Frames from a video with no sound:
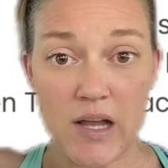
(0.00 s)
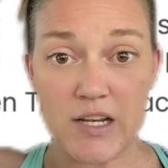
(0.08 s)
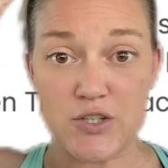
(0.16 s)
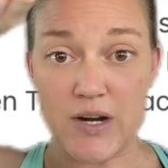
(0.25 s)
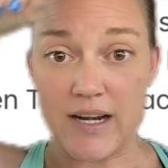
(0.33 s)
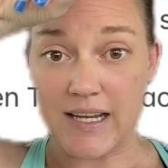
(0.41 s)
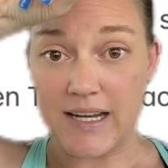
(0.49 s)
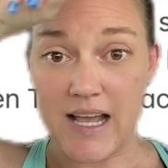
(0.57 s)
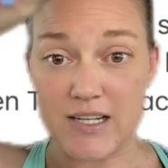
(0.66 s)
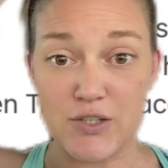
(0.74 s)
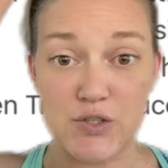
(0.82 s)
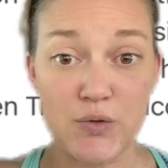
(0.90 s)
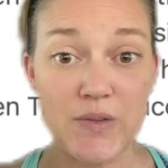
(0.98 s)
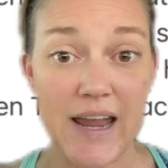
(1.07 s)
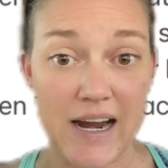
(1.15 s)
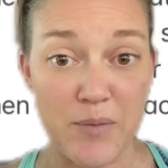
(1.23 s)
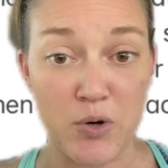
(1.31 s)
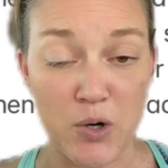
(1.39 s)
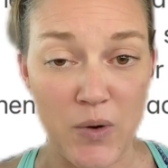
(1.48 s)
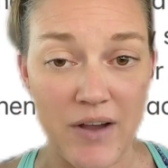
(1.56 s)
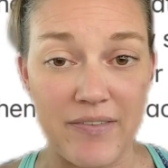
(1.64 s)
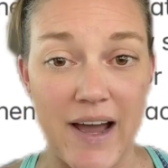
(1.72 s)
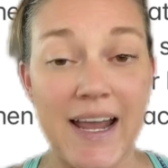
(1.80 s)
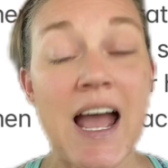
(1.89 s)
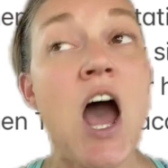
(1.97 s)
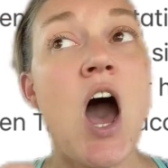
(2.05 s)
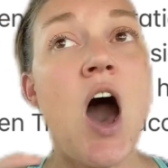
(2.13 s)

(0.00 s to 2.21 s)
ahead and try to connect to the airport Wi-Fi.